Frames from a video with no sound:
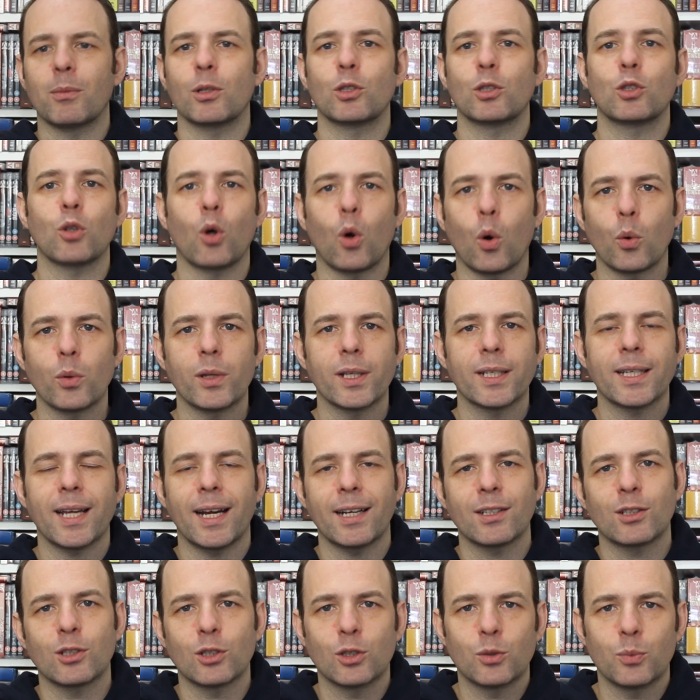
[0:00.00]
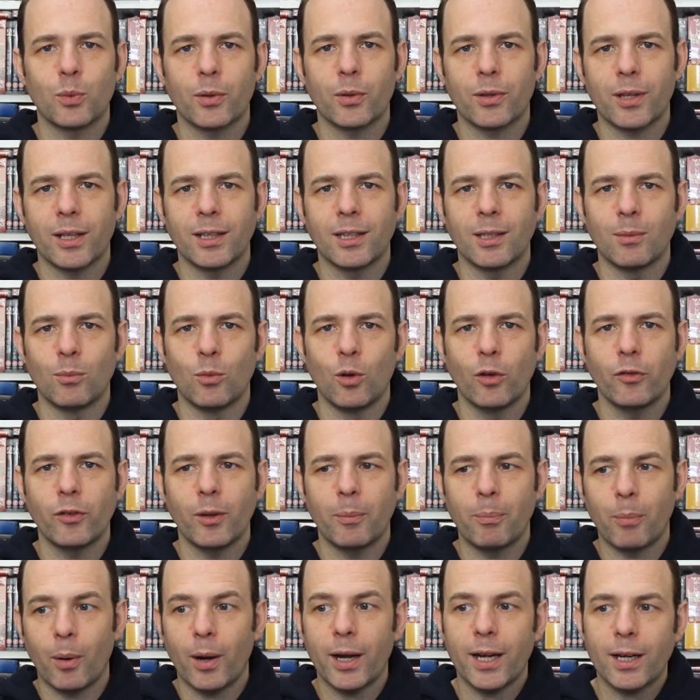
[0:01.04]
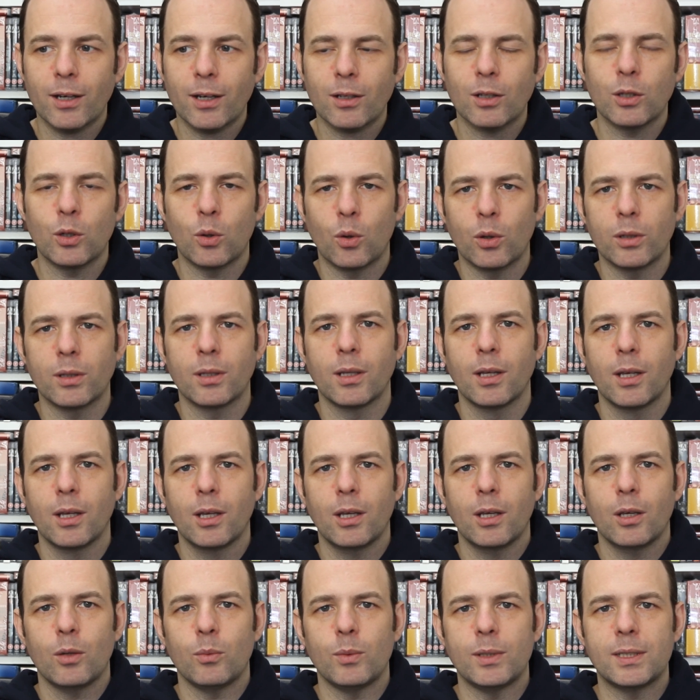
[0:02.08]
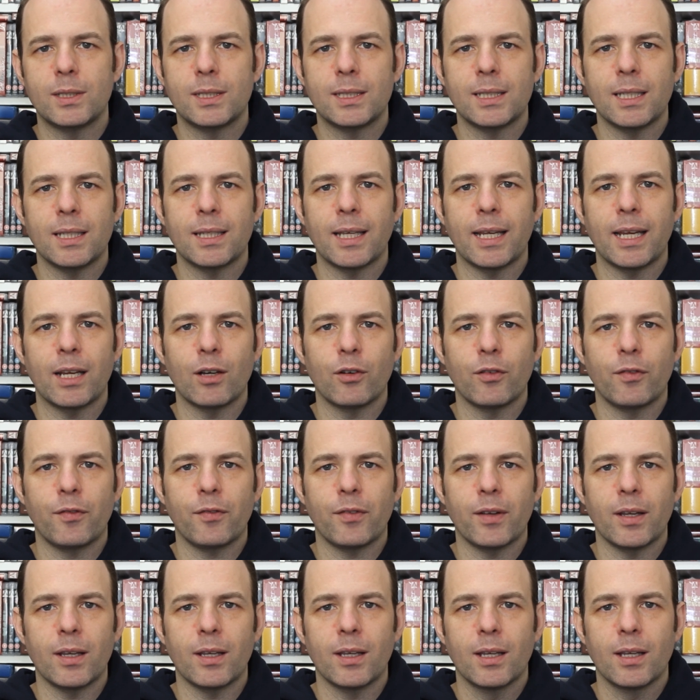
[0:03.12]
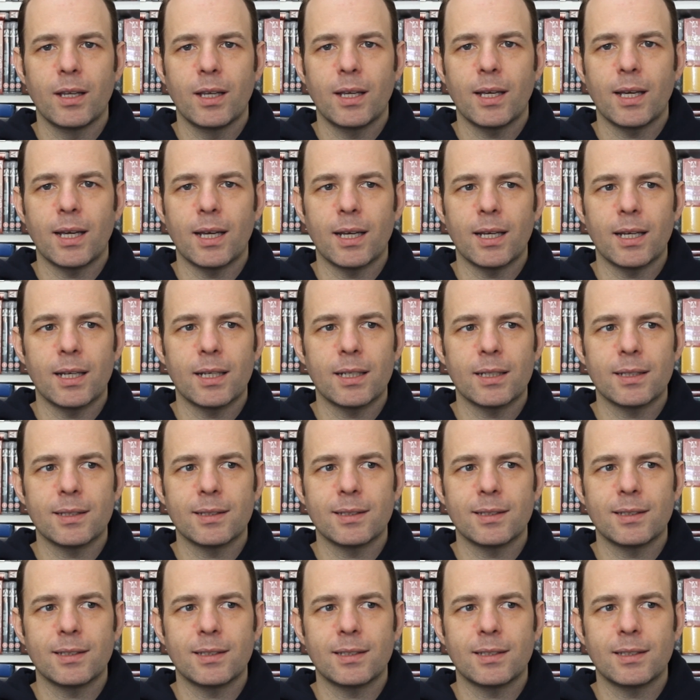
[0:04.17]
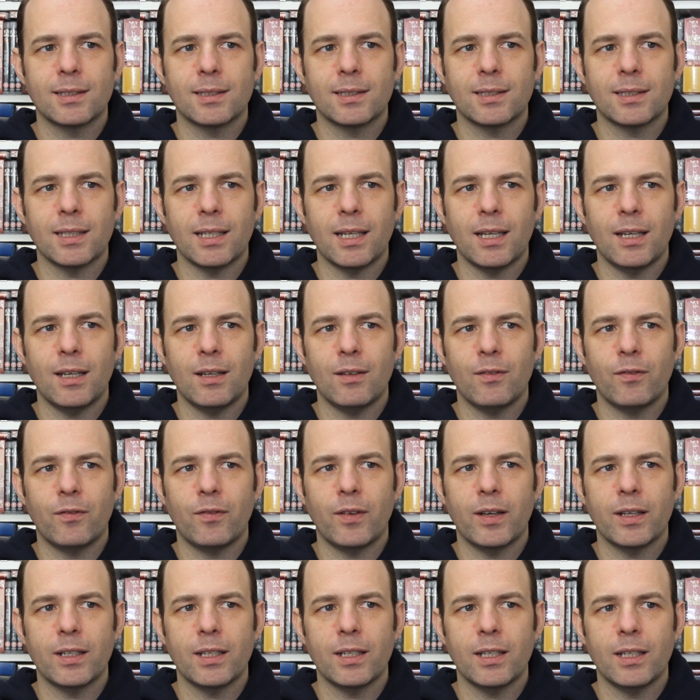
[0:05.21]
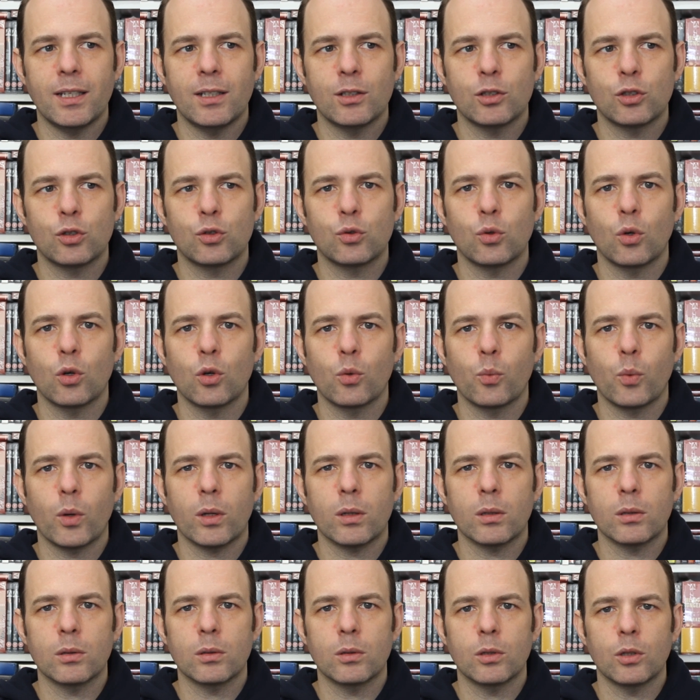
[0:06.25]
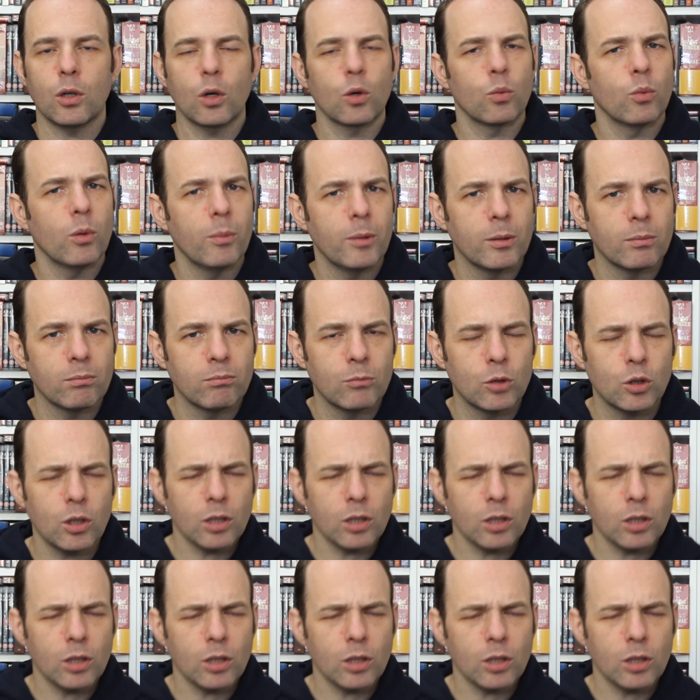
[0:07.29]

much all the characters within the movie, but early on we see that Elfie is a very strong-willed young woman.